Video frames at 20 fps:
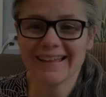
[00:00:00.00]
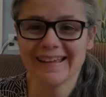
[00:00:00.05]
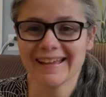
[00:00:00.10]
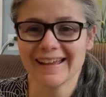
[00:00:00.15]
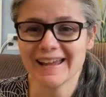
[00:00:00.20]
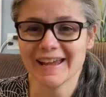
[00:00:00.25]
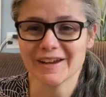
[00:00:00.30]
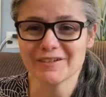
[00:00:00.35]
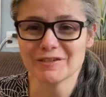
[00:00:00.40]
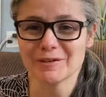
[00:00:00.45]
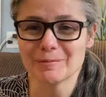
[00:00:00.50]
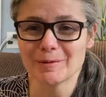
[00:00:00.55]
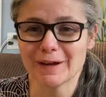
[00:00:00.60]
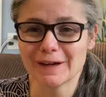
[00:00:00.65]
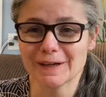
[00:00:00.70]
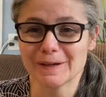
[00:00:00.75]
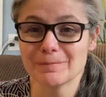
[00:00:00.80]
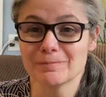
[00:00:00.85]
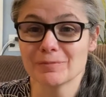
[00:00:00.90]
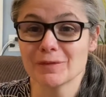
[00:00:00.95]
Hey
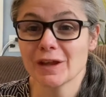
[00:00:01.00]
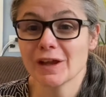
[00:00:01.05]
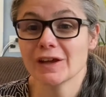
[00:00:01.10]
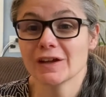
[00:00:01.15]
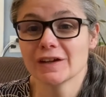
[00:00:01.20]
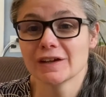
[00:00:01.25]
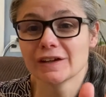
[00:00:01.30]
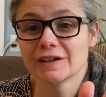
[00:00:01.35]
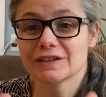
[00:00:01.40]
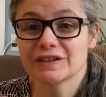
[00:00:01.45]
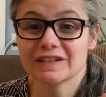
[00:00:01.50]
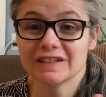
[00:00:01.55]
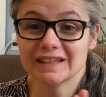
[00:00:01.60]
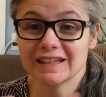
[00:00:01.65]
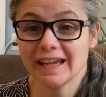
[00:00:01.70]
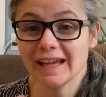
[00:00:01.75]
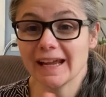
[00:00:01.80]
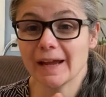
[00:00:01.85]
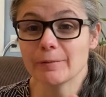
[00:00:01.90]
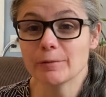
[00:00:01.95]
everybody. So
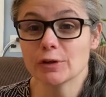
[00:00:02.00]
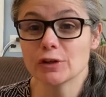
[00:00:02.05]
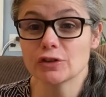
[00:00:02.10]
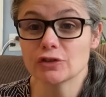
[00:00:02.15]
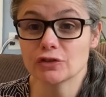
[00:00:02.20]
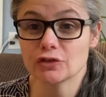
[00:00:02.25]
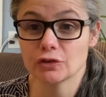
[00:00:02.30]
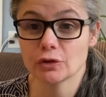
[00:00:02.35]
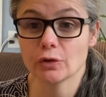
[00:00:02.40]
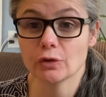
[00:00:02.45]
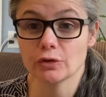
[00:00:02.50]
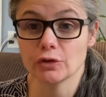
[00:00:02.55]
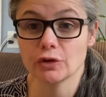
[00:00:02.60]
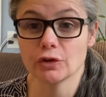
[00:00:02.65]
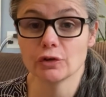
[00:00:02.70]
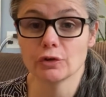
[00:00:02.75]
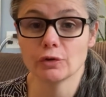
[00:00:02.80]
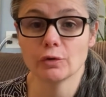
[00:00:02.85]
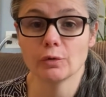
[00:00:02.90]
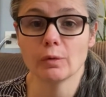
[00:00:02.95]
today I'm going to show
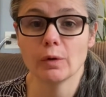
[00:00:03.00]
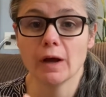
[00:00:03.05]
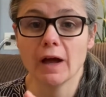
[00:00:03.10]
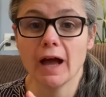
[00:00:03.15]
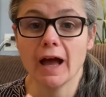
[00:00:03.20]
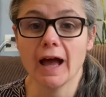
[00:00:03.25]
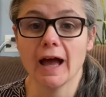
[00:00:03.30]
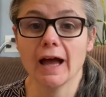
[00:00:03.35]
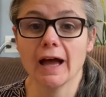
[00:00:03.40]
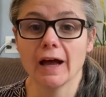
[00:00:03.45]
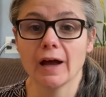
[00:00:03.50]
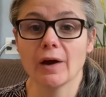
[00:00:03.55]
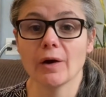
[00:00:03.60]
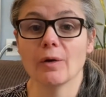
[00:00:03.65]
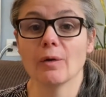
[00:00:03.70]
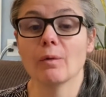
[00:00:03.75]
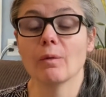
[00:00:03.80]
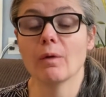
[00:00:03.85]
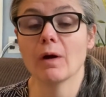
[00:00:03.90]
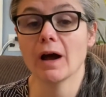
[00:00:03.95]
you
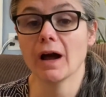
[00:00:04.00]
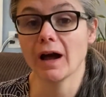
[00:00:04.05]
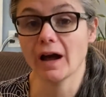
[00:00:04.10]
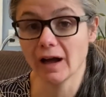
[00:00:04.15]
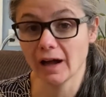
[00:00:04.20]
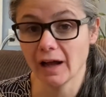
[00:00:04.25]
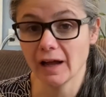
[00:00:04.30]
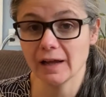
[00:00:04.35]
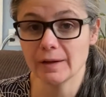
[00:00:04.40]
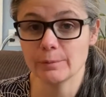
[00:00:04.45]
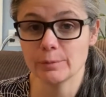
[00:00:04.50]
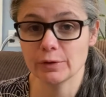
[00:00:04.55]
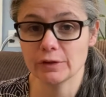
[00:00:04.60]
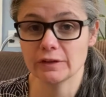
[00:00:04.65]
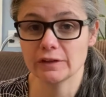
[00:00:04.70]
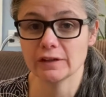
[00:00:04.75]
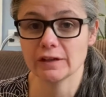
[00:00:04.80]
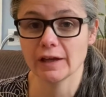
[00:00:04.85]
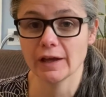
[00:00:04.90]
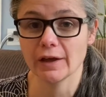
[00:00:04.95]
how I put
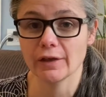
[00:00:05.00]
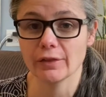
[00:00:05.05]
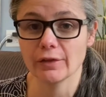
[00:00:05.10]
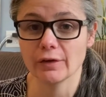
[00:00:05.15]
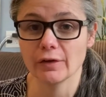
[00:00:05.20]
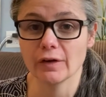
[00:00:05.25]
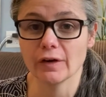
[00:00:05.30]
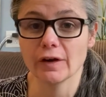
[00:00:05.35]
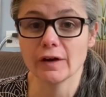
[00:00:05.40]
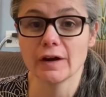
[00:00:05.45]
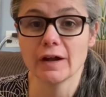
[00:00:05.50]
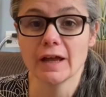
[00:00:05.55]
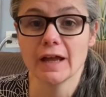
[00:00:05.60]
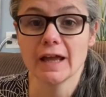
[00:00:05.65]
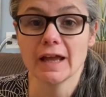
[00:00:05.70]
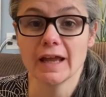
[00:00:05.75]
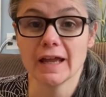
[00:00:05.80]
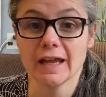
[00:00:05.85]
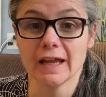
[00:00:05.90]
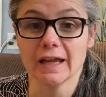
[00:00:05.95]
together
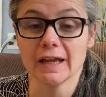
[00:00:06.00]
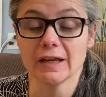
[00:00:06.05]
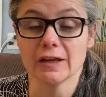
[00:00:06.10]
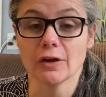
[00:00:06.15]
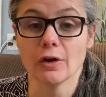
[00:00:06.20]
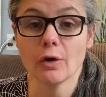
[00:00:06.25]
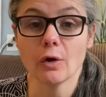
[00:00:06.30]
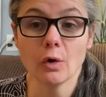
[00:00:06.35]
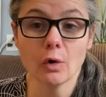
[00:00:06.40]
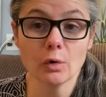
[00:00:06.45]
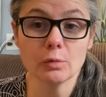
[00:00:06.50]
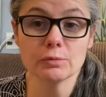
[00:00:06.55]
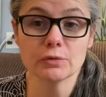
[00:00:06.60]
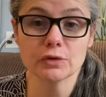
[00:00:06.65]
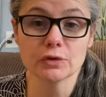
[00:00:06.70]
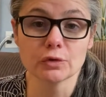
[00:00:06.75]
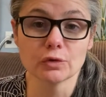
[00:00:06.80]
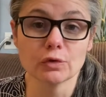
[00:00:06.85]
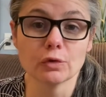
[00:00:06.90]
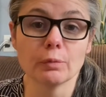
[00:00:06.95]
a
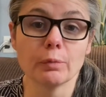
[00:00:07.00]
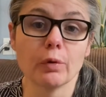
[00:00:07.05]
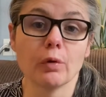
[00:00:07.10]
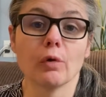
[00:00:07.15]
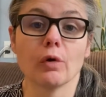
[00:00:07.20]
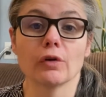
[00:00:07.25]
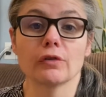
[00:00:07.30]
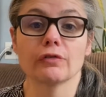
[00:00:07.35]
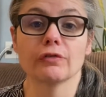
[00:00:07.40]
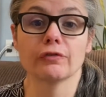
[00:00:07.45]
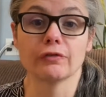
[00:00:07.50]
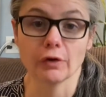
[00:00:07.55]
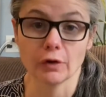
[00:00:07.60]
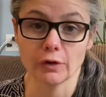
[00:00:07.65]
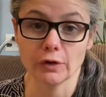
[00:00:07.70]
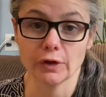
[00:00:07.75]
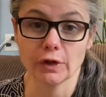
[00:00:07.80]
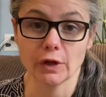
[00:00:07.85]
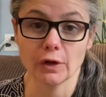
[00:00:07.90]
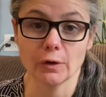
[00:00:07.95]
homeschool
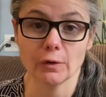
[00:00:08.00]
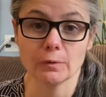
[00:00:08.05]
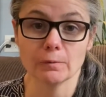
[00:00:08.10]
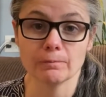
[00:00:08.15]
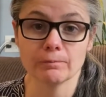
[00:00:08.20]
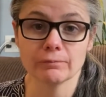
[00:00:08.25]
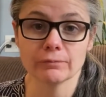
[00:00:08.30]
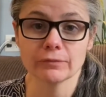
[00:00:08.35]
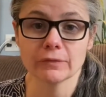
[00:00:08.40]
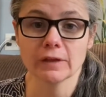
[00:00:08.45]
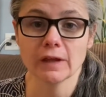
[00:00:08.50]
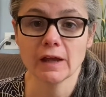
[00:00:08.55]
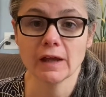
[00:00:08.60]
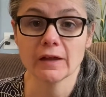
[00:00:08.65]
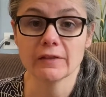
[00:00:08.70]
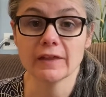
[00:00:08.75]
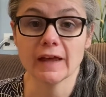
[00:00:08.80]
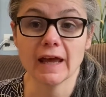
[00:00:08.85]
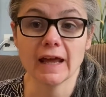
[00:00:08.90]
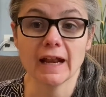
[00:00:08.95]
portfolio
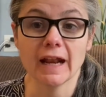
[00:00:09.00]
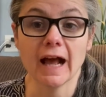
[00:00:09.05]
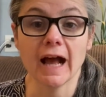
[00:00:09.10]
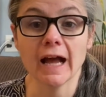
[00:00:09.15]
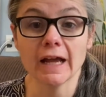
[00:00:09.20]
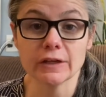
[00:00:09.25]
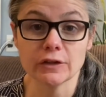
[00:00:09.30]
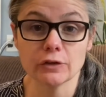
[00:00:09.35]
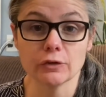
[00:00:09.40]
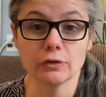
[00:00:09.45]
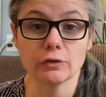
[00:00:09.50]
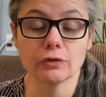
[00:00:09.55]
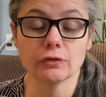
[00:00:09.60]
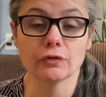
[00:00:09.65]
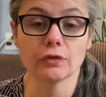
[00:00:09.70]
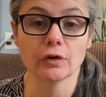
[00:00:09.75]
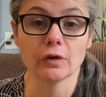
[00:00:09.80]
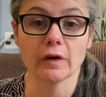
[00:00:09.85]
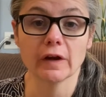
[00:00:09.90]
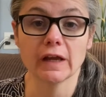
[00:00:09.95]
that I use
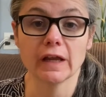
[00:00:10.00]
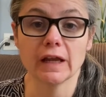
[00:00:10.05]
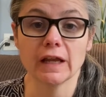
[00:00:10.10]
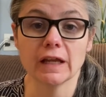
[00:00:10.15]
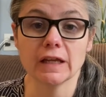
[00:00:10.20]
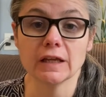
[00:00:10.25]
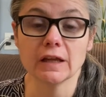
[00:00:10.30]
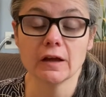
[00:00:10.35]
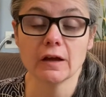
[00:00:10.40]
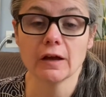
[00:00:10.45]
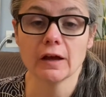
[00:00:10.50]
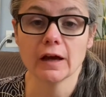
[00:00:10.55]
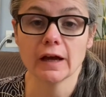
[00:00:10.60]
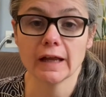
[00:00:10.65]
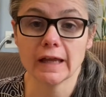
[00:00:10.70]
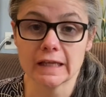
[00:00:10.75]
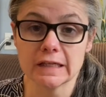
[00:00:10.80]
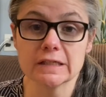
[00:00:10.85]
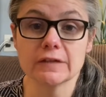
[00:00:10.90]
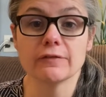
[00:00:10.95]
for a
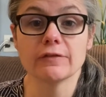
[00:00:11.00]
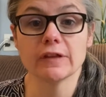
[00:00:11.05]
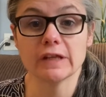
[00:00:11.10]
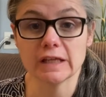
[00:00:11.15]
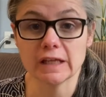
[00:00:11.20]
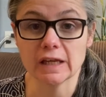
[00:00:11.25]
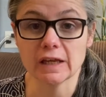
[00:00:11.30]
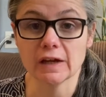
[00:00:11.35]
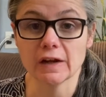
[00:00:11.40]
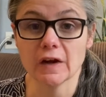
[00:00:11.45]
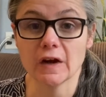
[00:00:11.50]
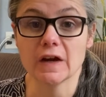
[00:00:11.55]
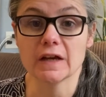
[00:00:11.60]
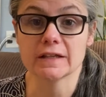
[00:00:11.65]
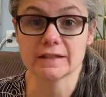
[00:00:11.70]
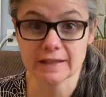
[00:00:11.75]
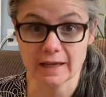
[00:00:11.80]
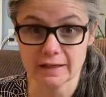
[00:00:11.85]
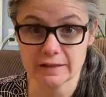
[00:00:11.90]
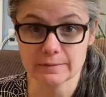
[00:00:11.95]
end of the year
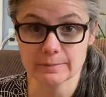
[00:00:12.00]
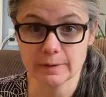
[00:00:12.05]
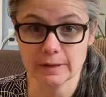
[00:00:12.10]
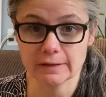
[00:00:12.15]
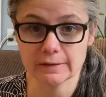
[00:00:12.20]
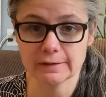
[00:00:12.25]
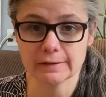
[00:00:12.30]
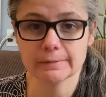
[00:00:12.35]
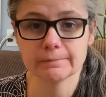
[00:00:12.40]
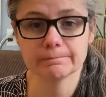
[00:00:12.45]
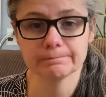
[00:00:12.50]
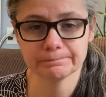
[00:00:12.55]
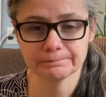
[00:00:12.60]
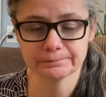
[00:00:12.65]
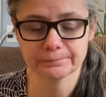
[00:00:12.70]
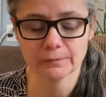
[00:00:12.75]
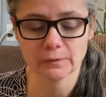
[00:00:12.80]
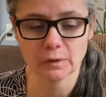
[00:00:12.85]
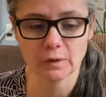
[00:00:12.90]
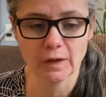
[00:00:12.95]
assessment.
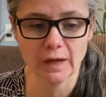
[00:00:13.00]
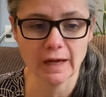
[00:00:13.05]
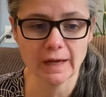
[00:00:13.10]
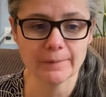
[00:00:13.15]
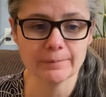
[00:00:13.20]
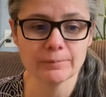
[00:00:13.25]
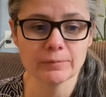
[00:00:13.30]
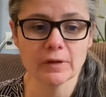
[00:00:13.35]
Okay.